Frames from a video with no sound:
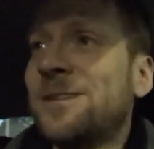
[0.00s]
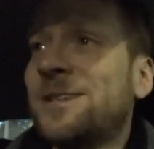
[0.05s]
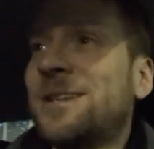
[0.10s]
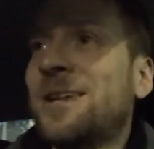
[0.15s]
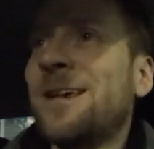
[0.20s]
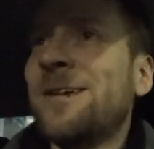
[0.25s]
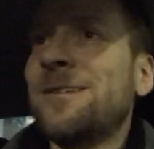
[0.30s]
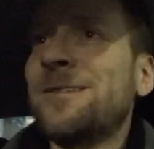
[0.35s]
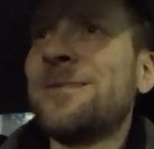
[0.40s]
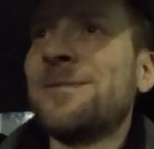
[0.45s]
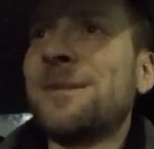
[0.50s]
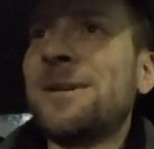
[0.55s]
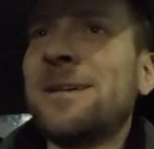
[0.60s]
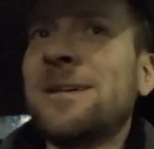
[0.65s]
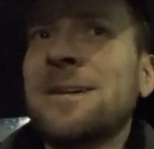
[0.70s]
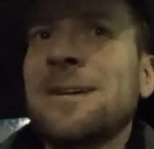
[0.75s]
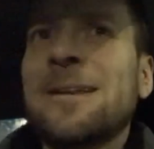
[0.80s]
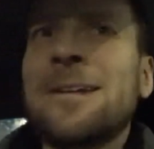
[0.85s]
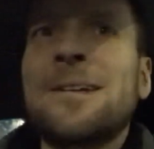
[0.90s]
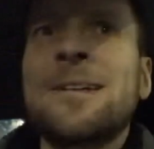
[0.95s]
South
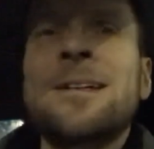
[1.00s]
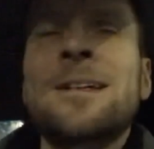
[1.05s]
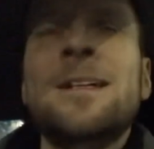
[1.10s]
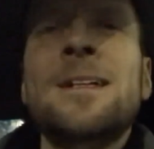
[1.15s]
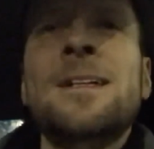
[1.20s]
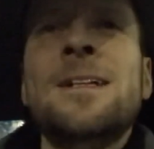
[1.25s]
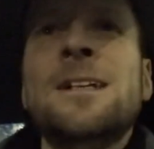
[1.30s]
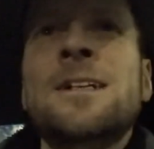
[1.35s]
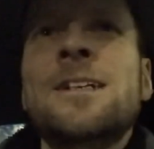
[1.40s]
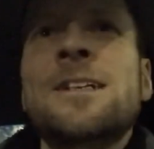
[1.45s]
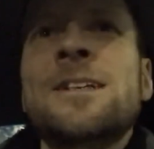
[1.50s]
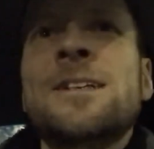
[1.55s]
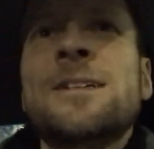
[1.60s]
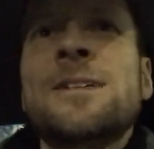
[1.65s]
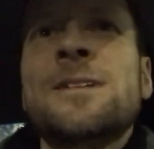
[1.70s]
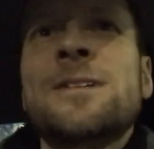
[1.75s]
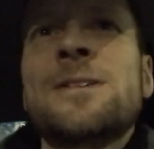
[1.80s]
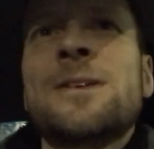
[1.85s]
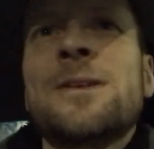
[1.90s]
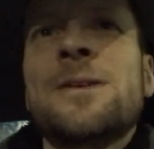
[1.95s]
America.
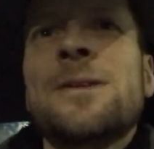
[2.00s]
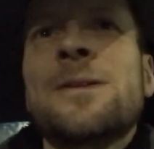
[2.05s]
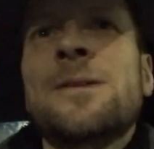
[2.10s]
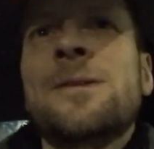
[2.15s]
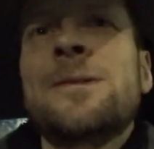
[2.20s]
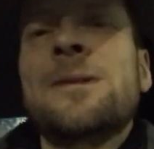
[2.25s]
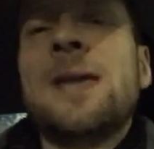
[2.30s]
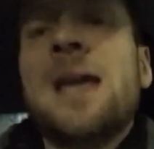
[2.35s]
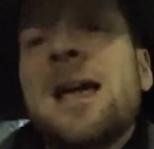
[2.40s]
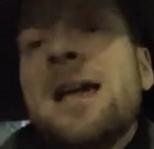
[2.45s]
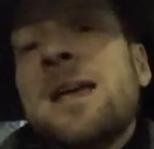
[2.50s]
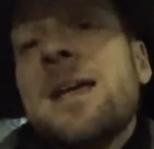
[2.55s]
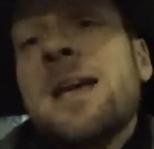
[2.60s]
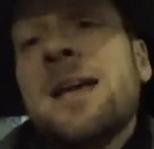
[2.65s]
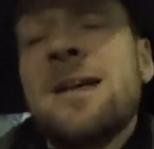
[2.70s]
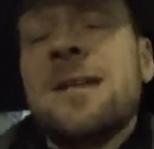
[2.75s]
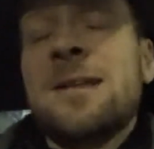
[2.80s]
So yeah, yeah,